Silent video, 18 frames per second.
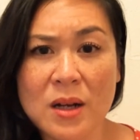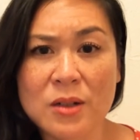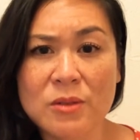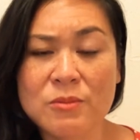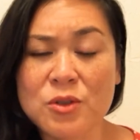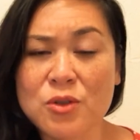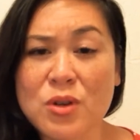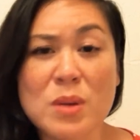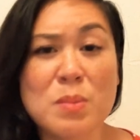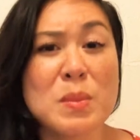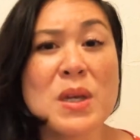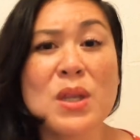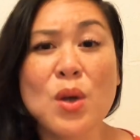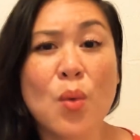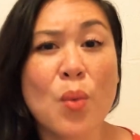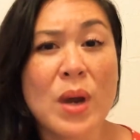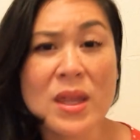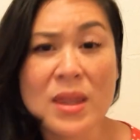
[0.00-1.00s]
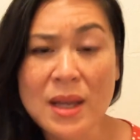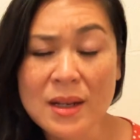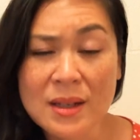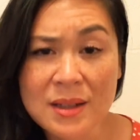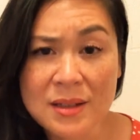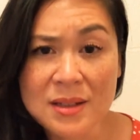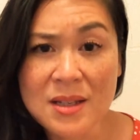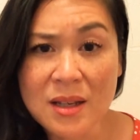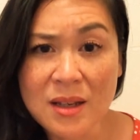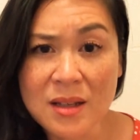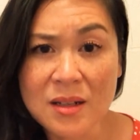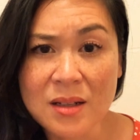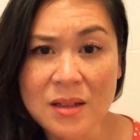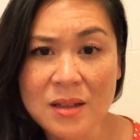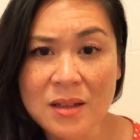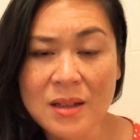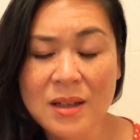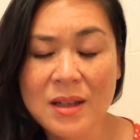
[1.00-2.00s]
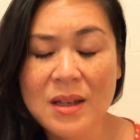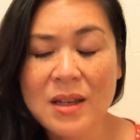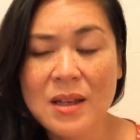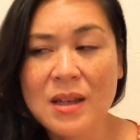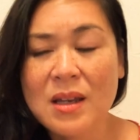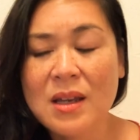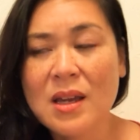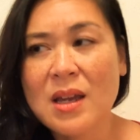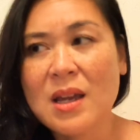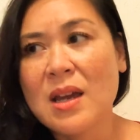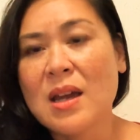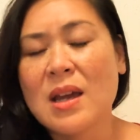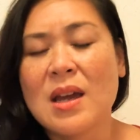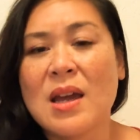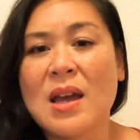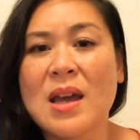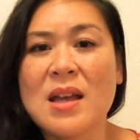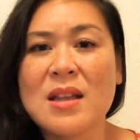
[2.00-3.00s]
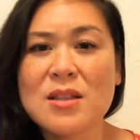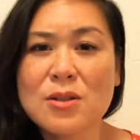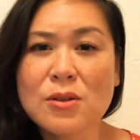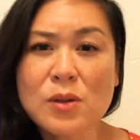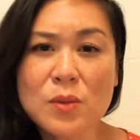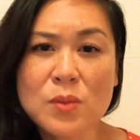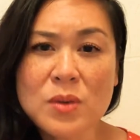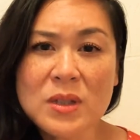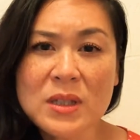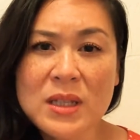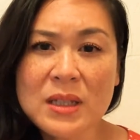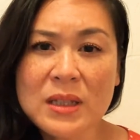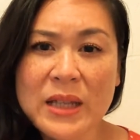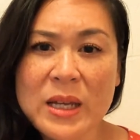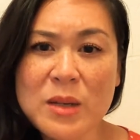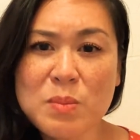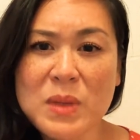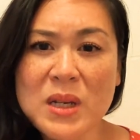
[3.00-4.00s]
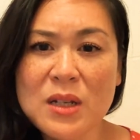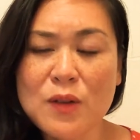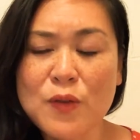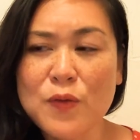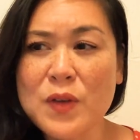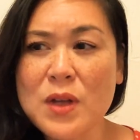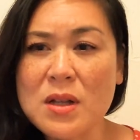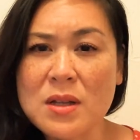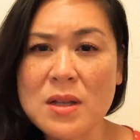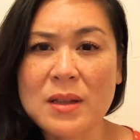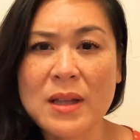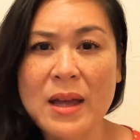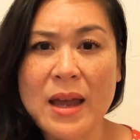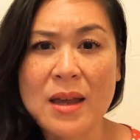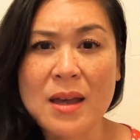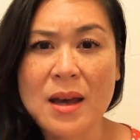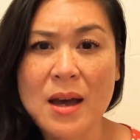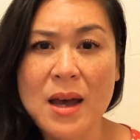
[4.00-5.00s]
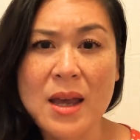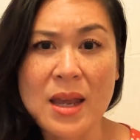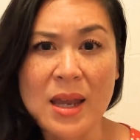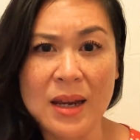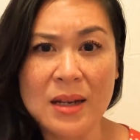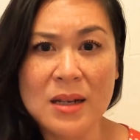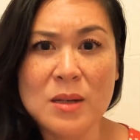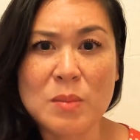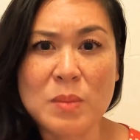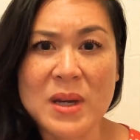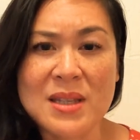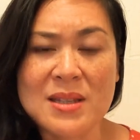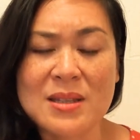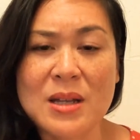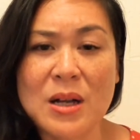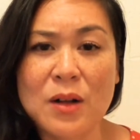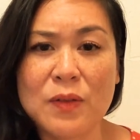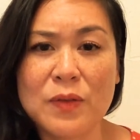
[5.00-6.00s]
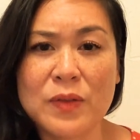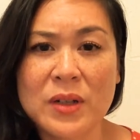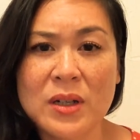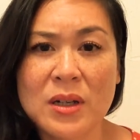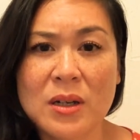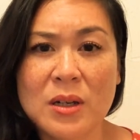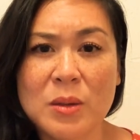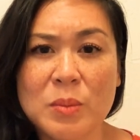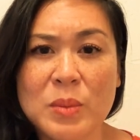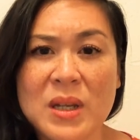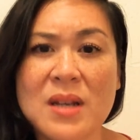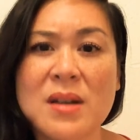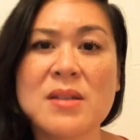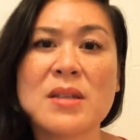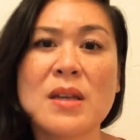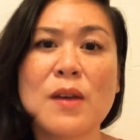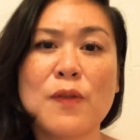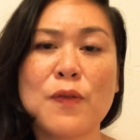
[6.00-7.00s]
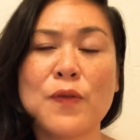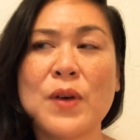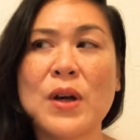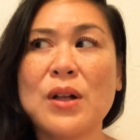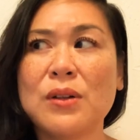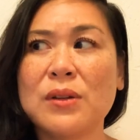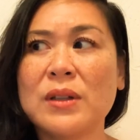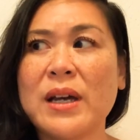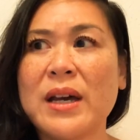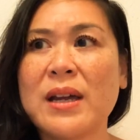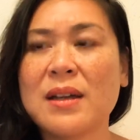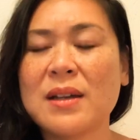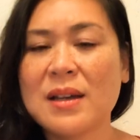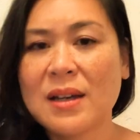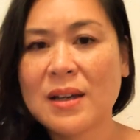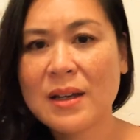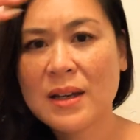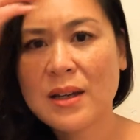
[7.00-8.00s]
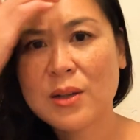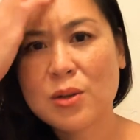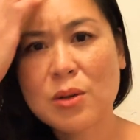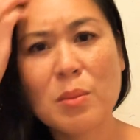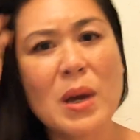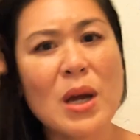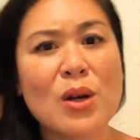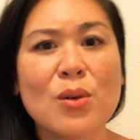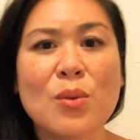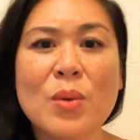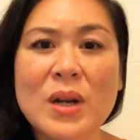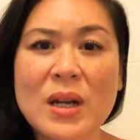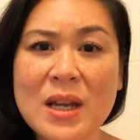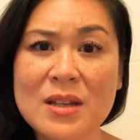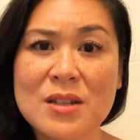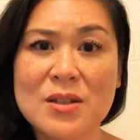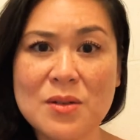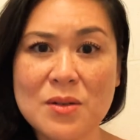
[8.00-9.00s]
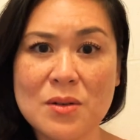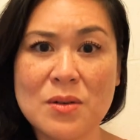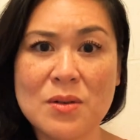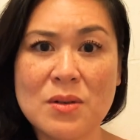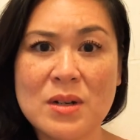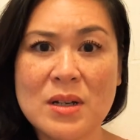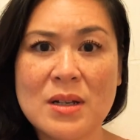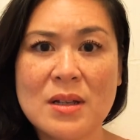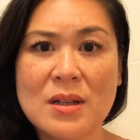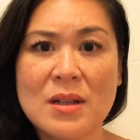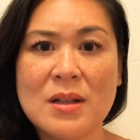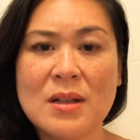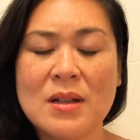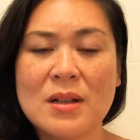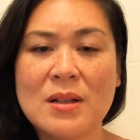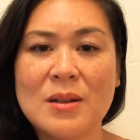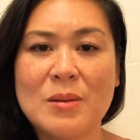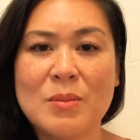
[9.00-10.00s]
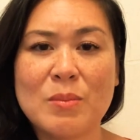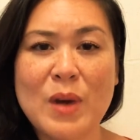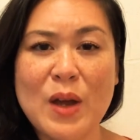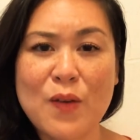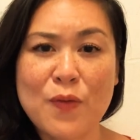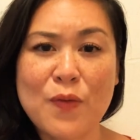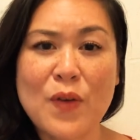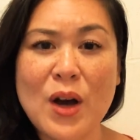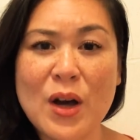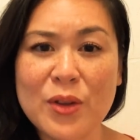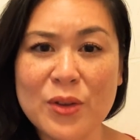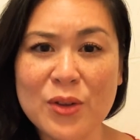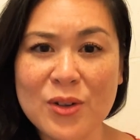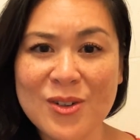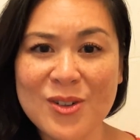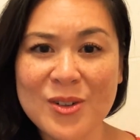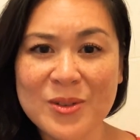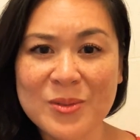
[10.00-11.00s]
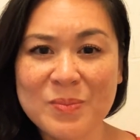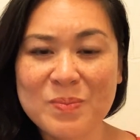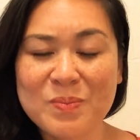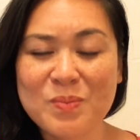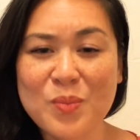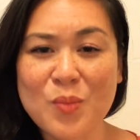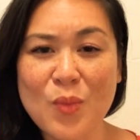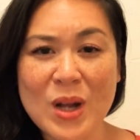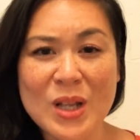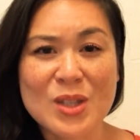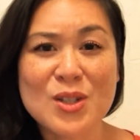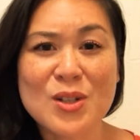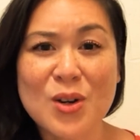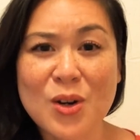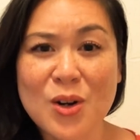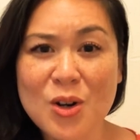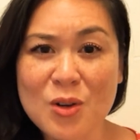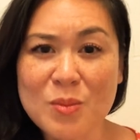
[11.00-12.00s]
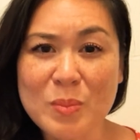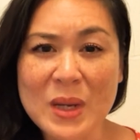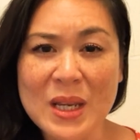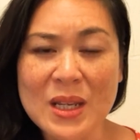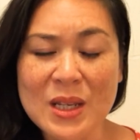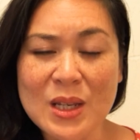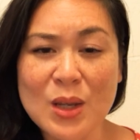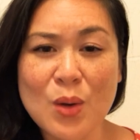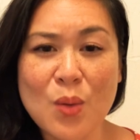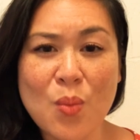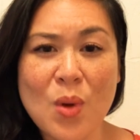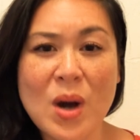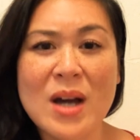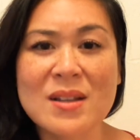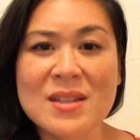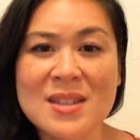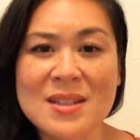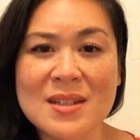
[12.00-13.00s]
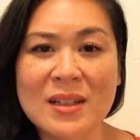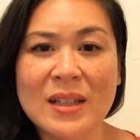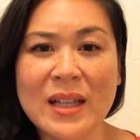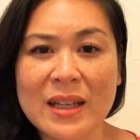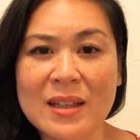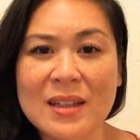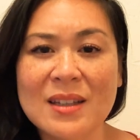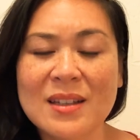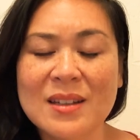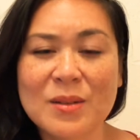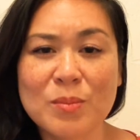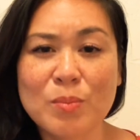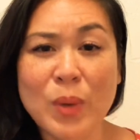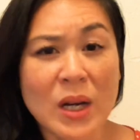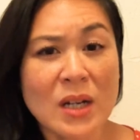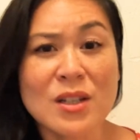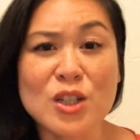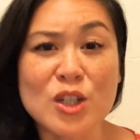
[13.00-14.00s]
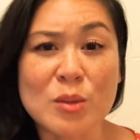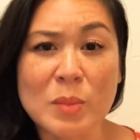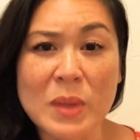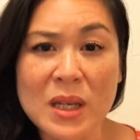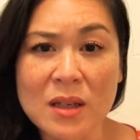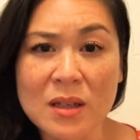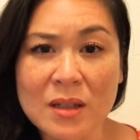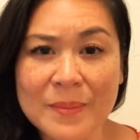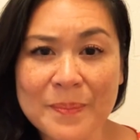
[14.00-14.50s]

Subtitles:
treat me the way that he did. And so it really led me to feeling like I hated myself because I felt like no matter what I do, my father wants to hurt me. He wants to punish me.